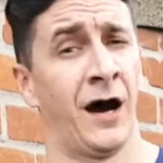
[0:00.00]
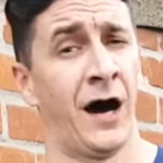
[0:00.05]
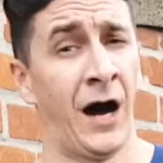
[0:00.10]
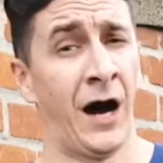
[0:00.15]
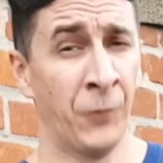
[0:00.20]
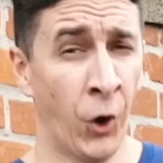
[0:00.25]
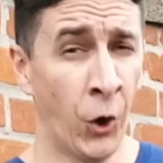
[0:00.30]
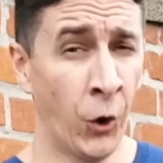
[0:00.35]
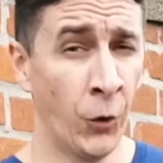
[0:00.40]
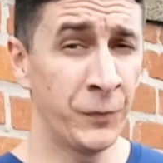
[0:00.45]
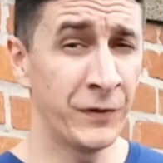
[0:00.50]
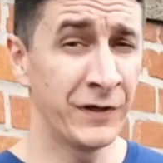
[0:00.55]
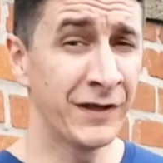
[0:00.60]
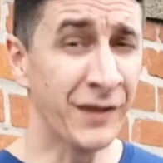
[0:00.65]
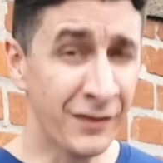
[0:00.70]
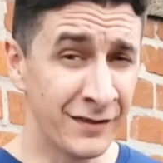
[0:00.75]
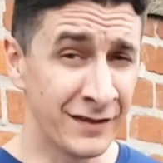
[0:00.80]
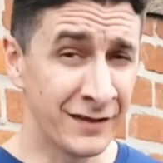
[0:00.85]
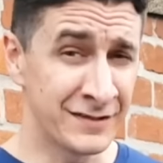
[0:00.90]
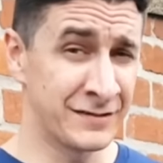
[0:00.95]
I'm
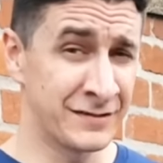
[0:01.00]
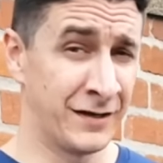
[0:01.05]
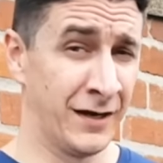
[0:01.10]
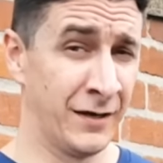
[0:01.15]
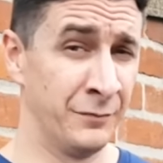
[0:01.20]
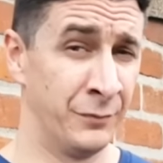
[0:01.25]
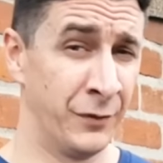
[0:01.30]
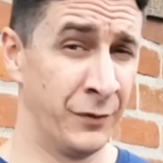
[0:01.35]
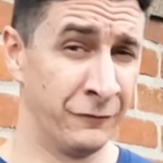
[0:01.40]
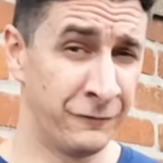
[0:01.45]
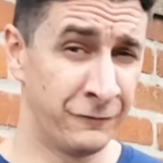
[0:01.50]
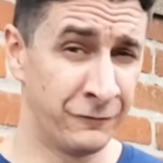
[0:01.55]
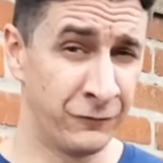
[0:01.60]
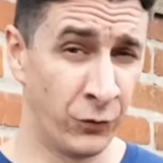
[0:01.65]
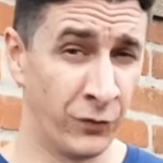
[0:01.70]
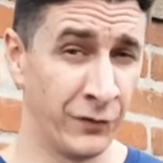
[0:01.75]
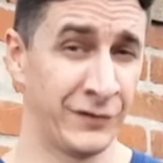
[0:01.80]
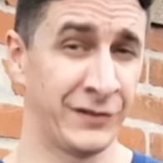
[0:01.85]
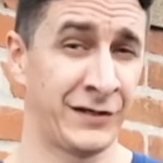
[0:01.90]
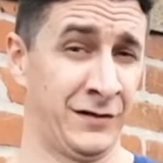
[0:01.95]
hoping this time
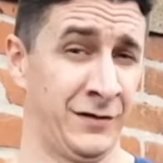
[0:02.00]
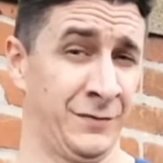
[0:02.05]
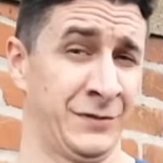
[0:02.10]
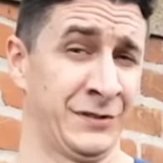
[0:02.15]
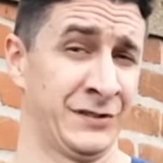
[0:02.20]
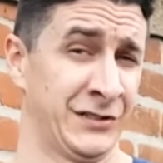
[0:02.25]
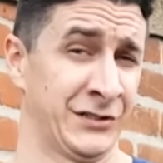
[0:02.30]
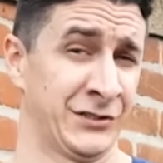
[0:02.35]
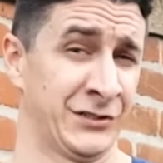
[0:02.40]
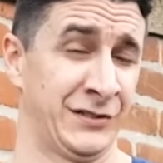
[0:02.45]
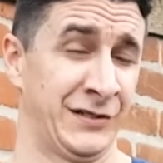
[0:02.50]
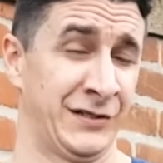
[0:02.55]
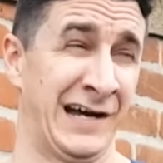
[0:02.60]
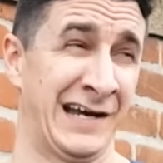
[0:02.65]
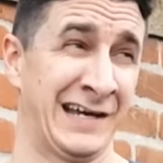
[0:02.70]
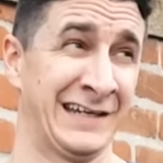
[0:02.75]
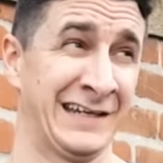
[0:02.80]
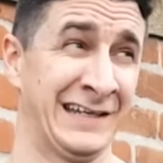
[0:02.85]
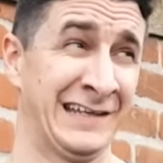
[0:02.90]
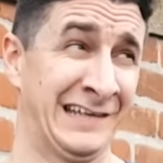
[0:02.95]
before the competition,
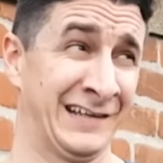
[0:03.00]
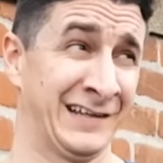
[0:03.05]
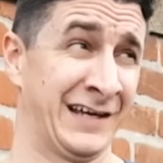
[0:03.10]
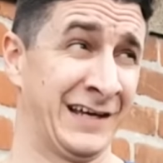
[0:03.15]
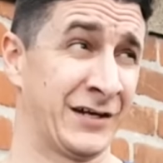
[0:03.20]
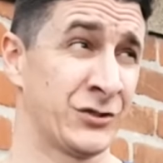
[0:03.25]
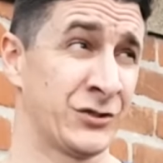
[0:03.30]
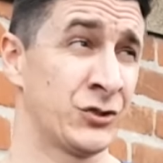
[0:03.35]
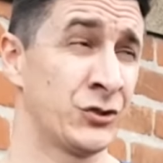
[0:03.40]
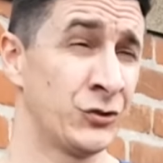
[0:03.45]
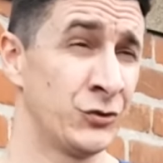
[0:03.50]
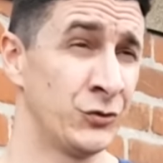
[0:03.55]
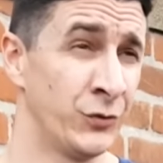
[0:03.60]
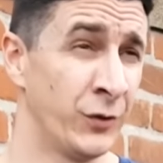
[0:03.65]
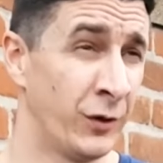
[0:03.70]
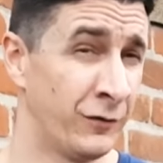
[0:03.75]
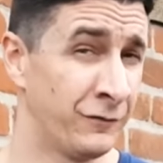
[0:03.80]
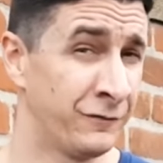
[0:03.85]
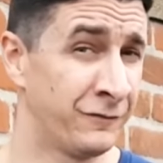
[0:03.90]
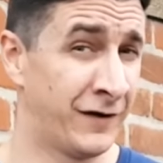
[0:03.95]
I can hit like
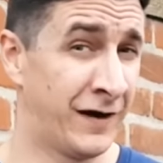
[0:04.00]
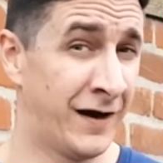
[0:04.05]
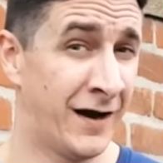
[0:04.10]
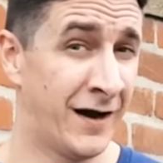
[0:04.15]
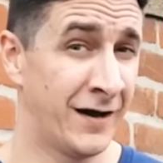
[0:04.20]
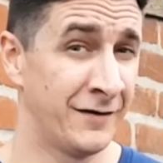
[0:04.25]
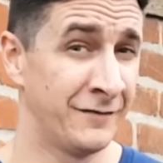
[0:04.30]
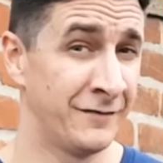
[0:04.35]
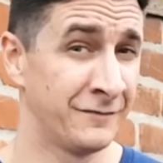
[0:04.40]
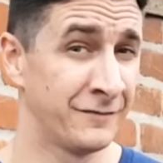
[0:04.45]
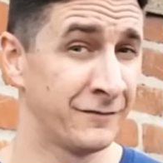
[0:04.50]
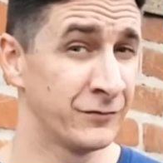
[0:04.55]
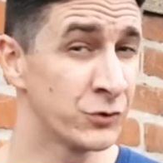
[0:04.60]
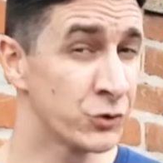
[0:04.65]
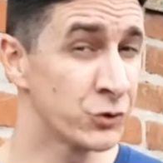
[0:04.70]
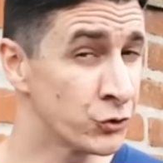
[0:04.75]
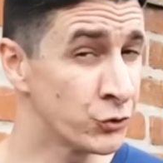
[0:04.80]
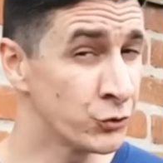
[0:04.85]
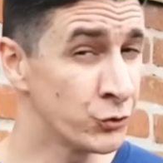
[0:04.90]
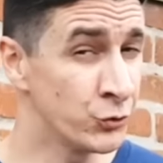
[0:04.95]
205,
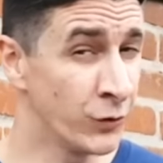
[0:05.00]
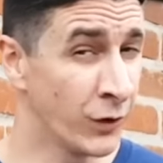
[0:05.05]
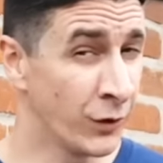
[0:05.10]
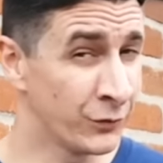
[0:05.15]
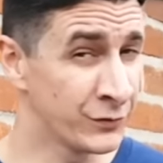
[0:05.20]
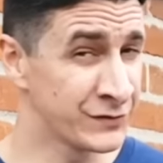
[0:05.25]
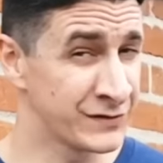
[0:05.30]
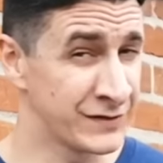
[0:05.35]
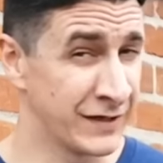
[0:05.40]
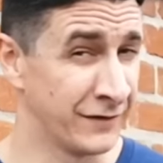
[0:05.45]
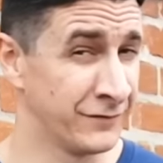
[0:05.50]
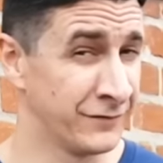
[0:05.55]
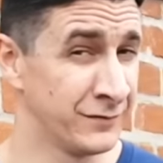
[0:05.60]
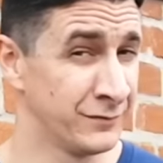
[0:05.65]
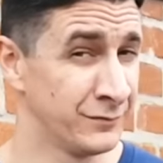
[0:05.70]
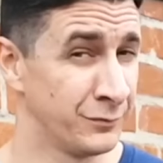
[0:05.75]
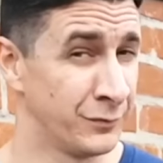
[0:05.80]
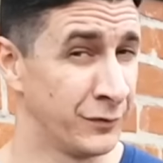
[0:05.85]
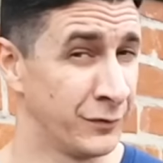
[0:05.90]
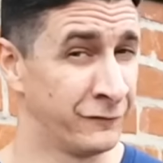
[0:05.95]

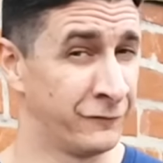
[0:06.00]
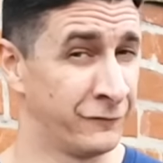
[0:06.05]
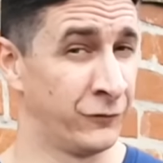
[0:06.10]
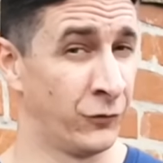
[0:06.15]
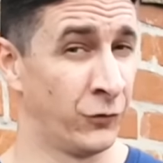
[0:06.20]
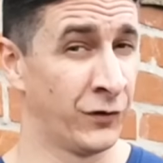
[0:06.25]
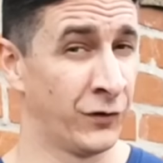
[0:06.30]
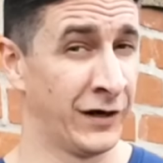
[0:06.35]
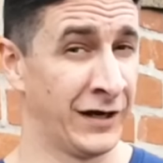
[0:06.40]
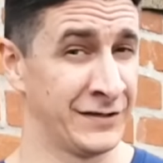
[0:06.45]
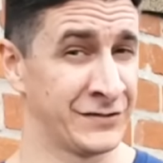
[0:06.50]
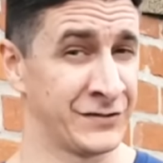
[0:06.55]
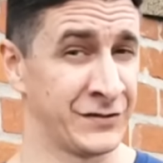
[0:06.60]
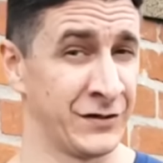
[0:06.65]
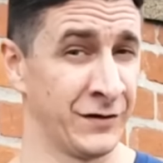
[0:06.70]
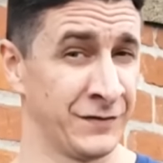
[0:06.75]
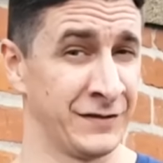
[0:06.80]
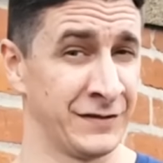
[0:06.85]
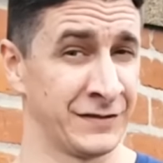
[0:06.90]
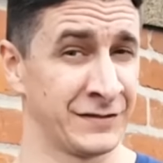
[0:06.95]
207 before I
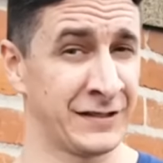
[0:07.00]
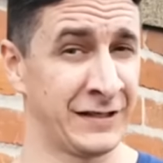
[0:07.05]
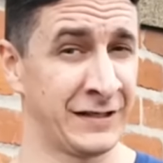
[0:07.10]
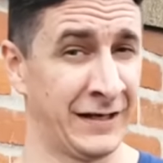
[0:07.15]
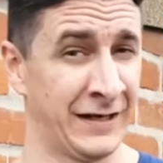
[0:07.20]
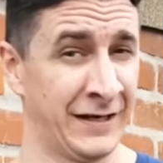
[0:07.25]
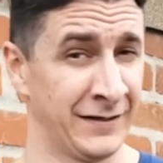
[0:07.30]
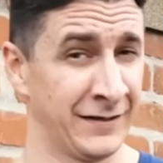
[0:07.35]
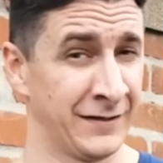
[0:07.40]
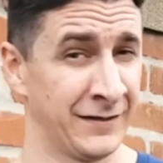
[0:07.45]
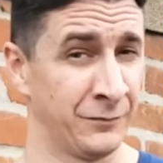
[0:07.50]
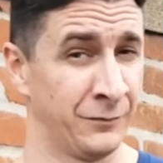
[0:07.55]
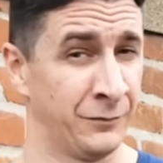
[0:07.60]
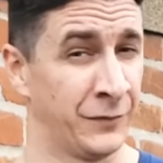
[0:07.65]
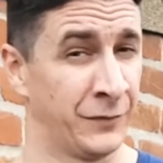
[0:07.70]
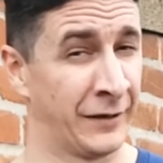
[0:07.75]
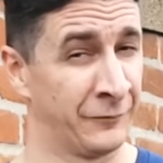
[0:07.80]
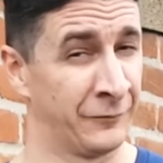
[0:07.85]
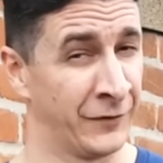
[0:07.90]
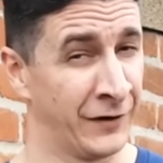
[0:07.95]
start this cut,
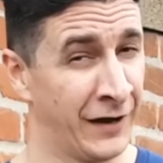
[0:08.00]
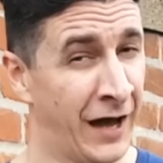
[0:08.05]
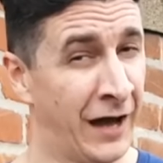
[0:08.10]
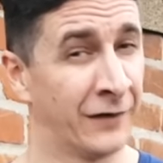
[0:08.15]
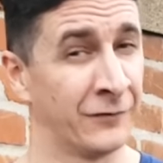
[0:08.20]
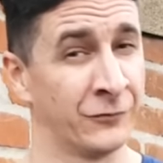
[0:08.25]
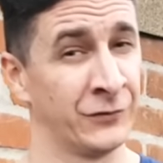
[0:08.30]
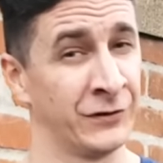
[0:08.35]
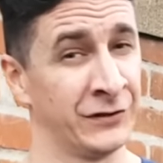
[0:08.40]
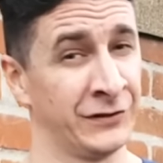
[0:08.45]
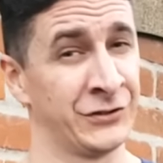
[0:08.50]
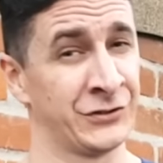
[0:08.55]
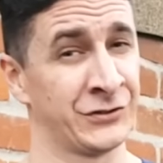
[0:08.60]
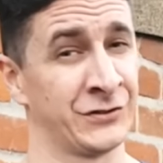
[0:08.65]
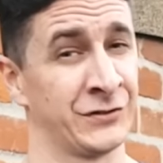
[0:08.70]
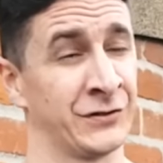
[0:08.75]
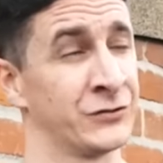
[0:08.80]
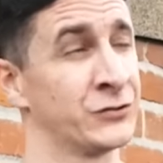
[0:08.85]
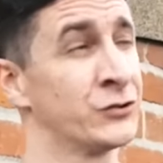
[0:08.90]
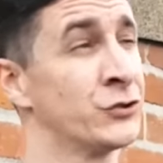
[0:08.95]
but I'm not really
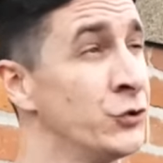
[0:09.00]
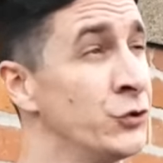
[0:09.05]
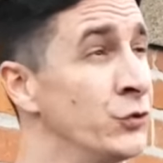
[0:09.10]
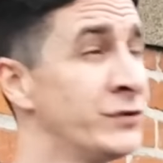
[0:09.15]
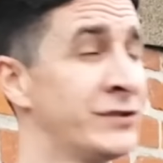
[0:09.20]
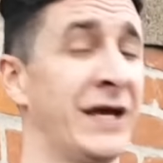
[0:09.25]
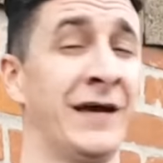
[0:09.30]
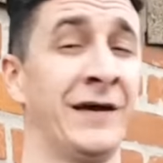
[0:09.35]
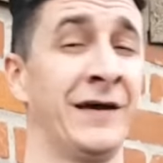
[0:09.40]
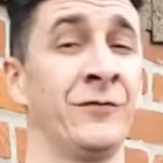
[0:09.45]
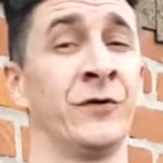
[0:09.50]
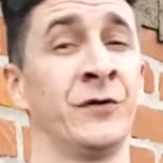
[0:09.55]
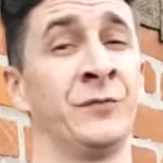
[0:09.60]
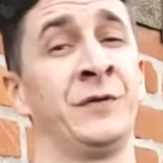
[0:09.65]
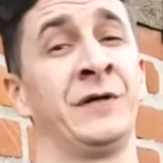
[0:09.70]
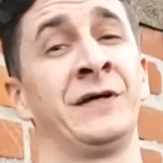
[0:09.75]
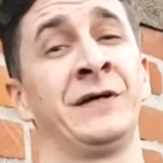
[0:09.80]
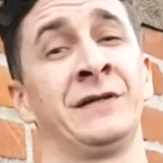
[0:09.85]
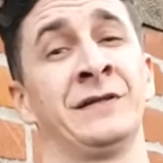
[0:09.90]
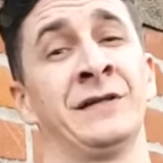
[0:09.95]
sure. 210 would
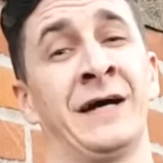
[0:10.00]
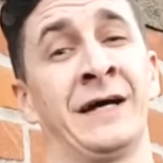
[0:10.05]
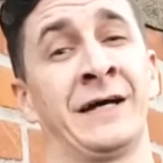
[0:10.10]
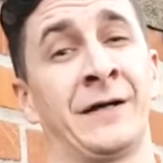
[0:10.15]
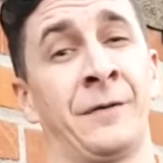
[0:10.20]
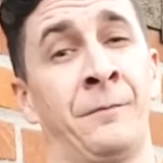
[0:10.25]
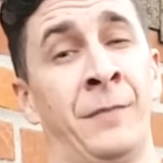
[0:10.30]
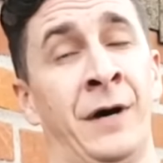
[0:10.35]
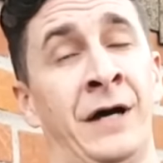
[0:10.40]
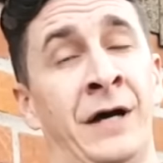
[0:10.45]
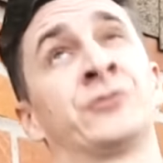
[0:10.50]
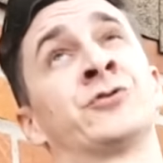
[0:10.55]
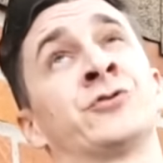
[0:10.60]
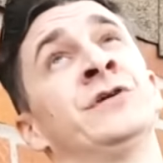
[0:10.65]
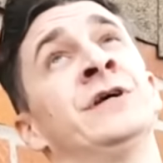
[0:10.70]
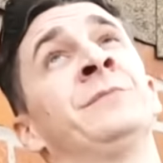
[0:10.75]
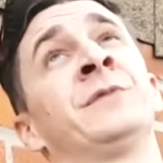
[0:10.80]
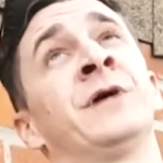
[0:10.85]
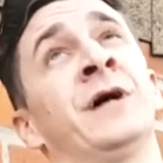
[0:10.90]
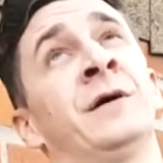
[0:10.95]
be like my
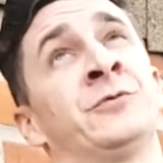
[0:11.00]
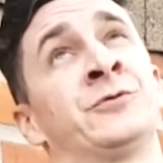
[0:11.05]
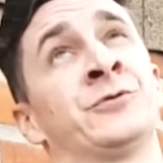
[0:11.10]
dream come